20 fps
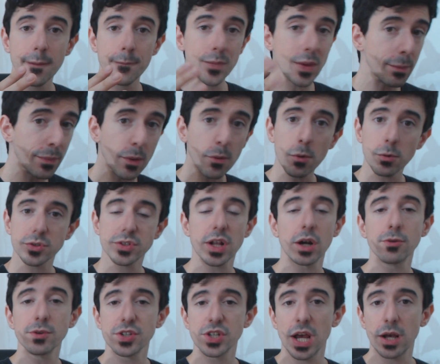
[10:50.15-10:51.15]
then people will
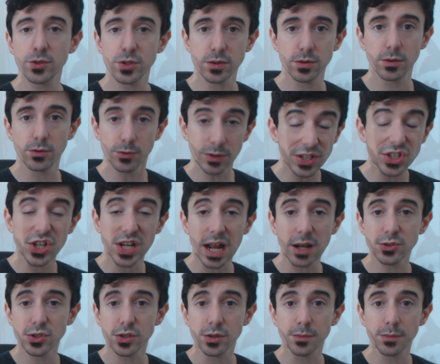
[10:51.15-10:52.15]
start reaching
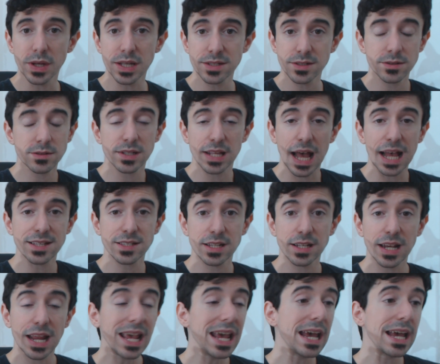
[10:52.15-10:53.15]
out to you and
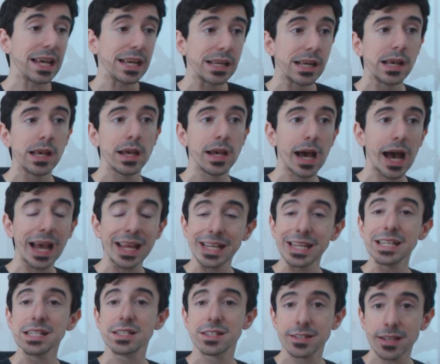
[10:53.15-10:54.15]
asking, hey, I
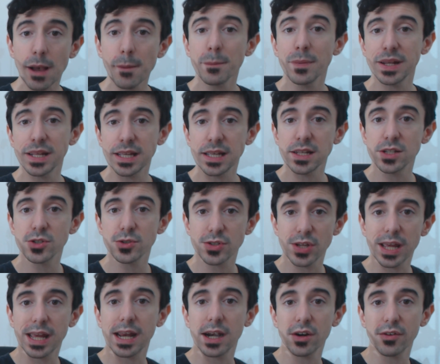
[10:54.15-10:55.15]
need somebody to
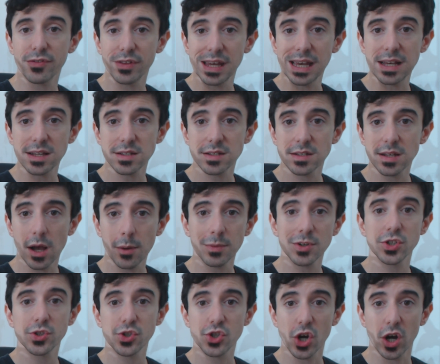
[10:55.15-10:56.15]
take care of this, how
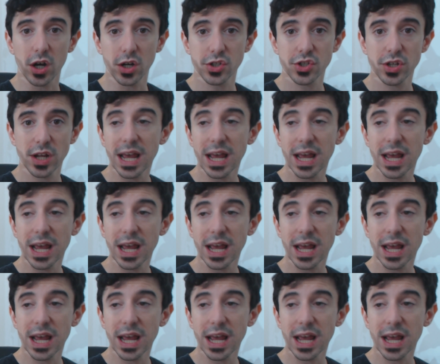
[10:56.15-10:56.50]
much you charge?